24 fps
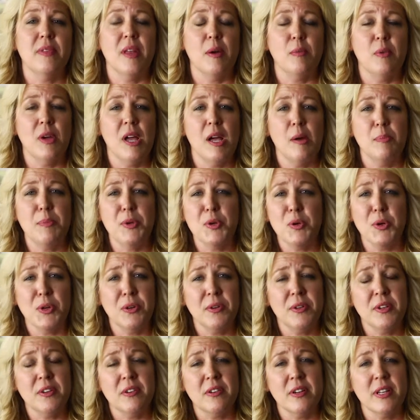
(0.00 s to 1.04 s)
that will help you
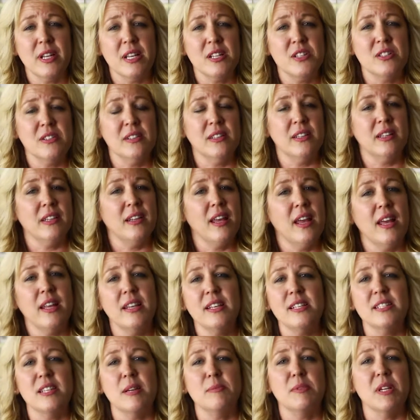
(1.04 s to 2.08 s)
earn your credential in
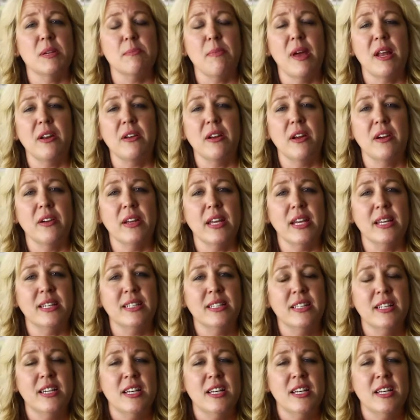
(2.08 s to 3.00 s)
any subject matter area.